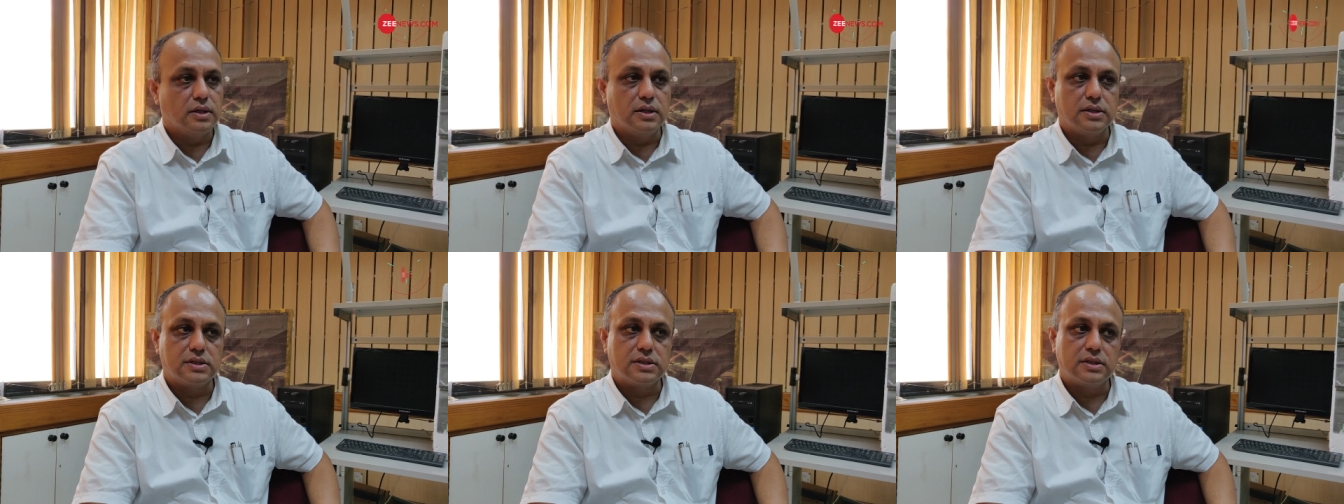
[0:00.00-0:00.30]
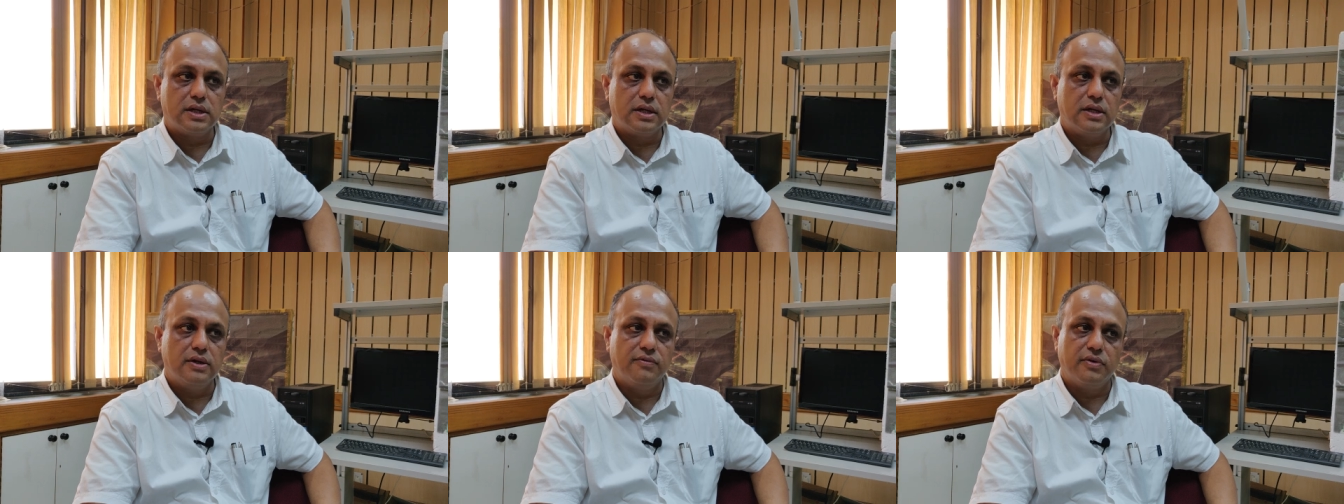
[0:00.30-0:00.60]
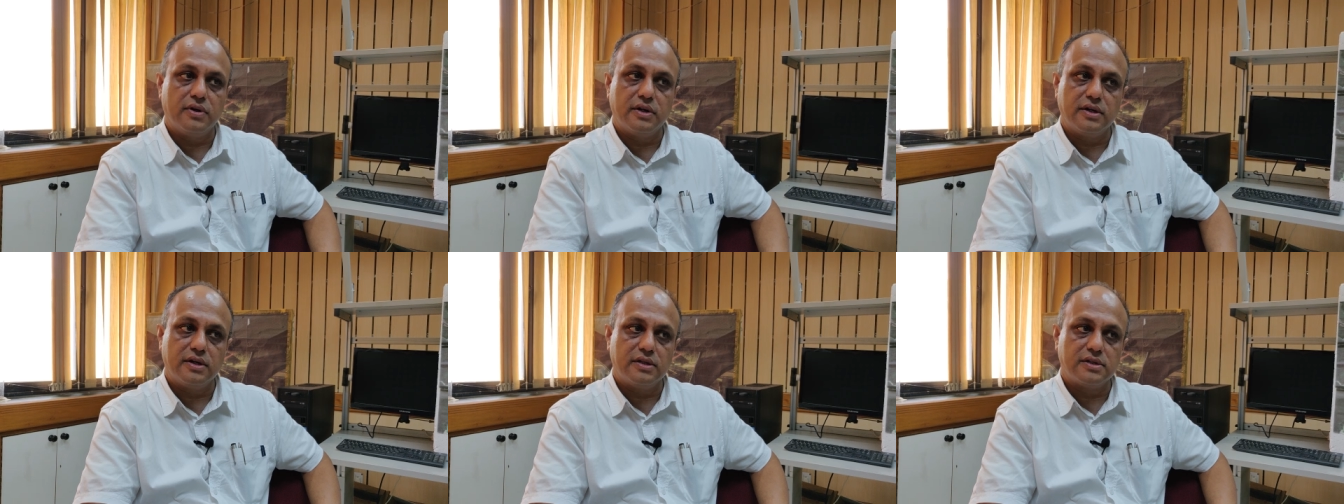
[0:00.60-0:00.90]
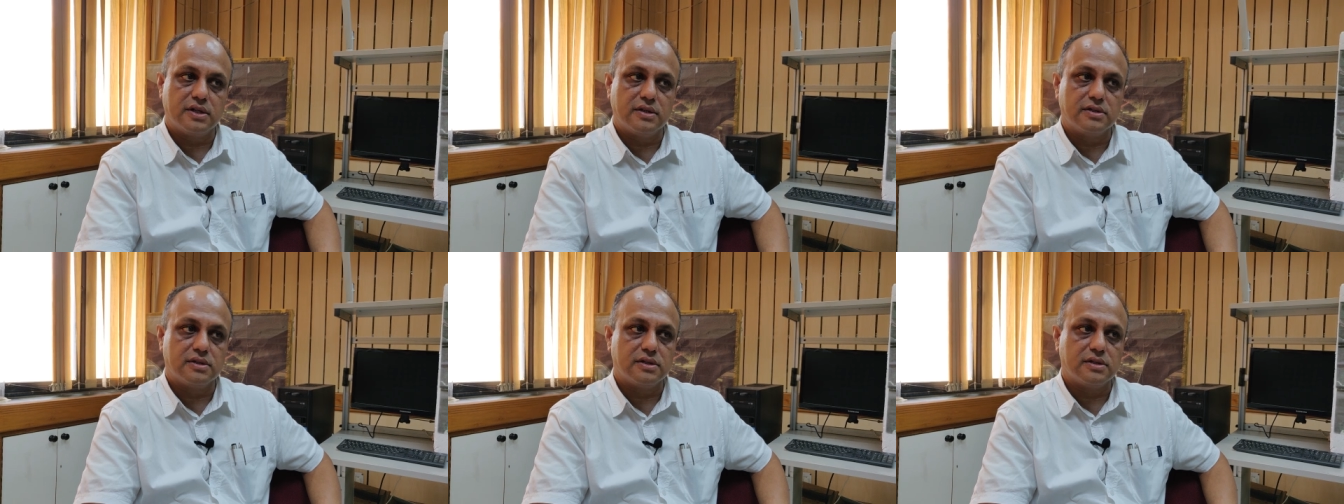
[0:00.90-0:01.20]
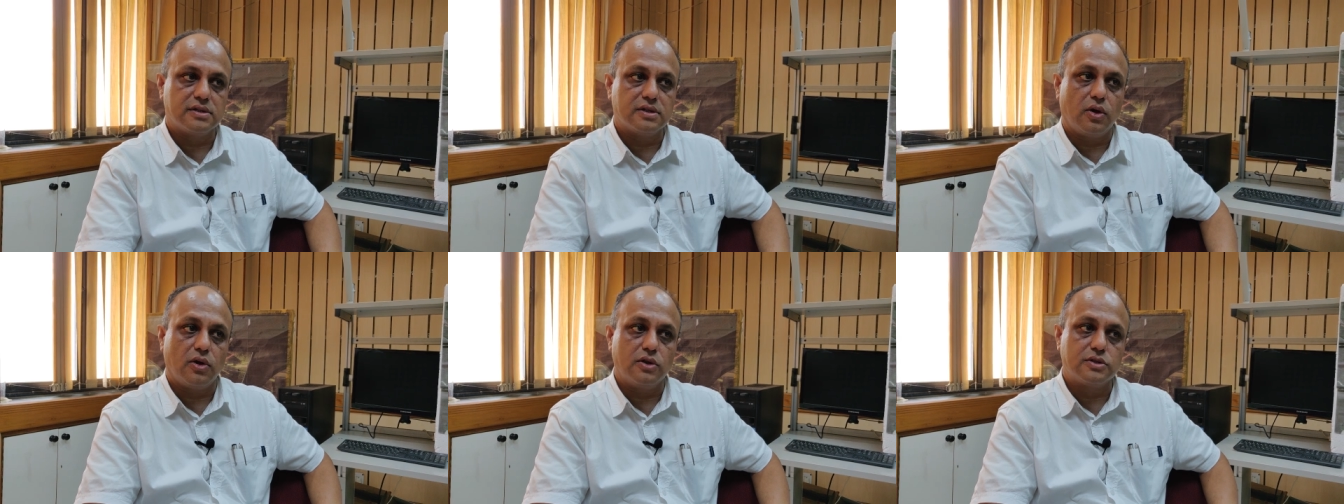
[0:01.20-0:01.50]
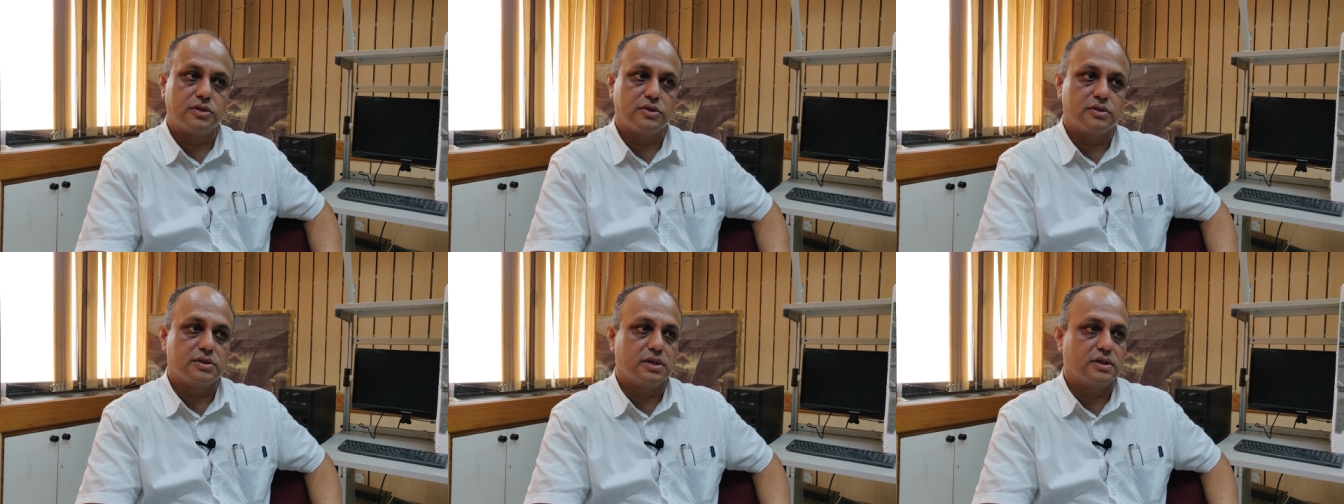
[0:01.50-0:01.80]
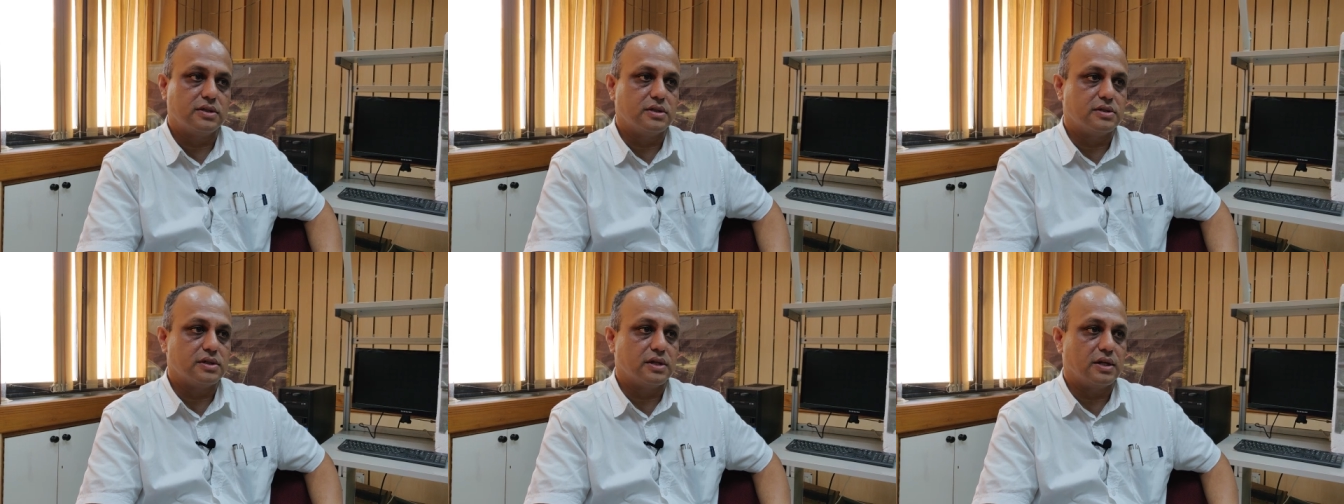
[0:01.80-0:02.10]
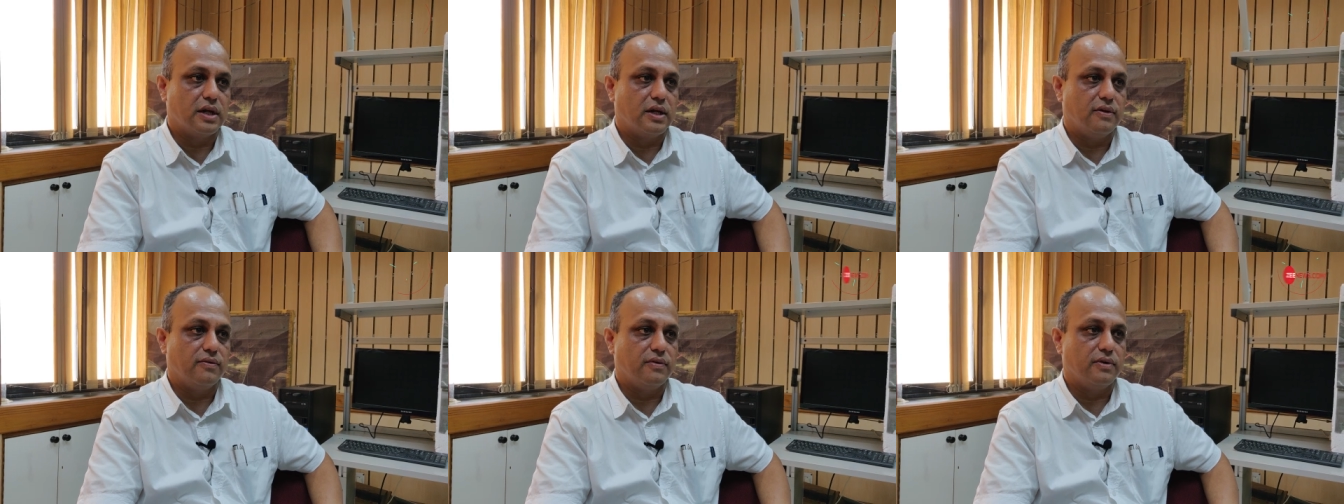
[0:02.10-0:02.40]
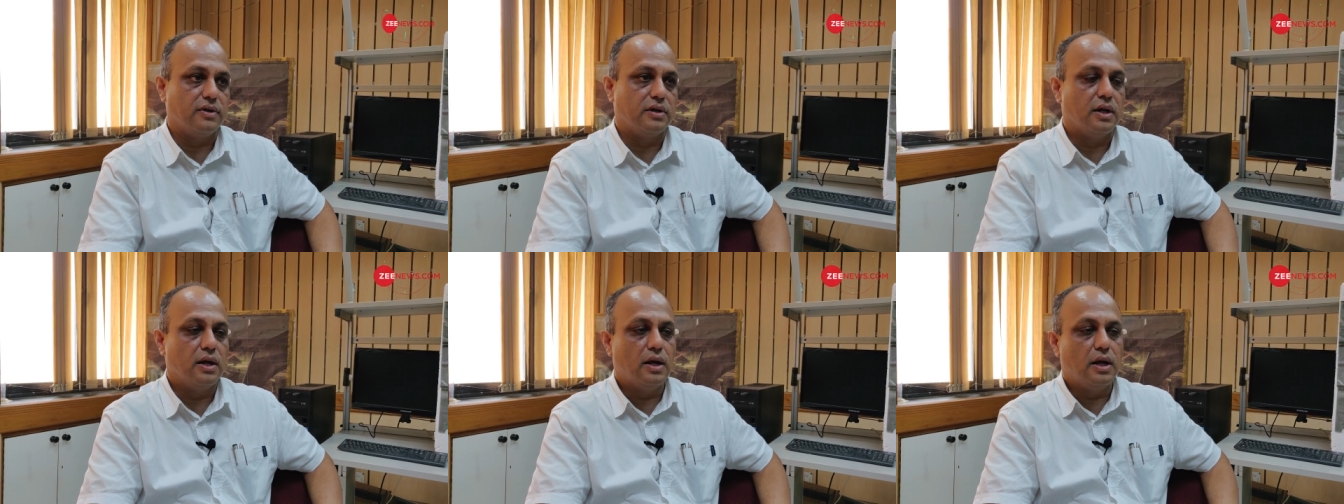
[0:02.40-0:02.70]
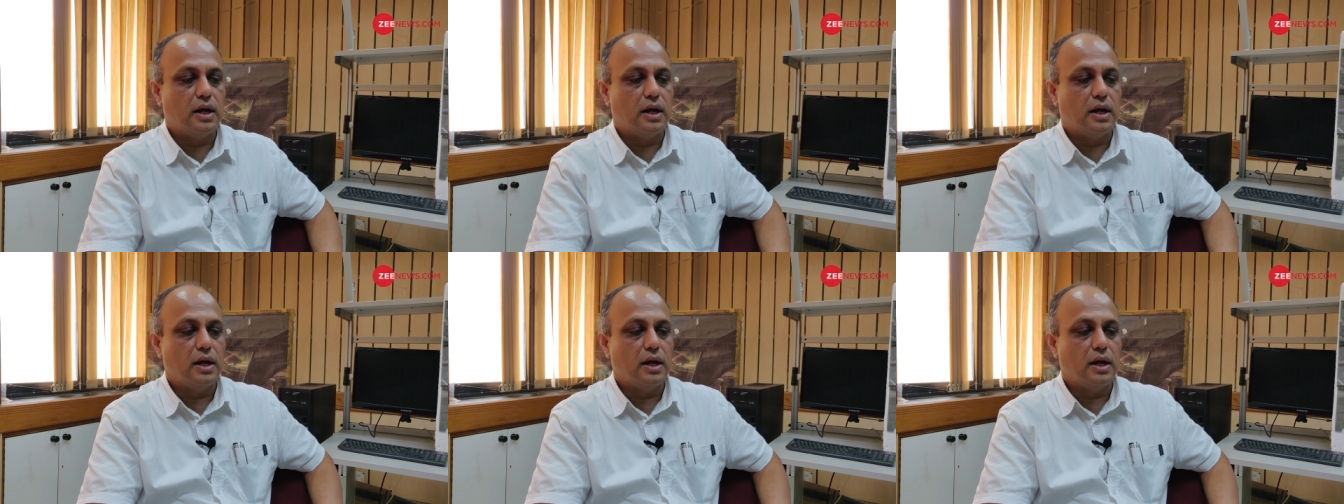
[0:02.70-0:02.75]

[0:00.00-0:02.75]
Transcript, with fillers: Does the infrared sensors also say there's an elephant?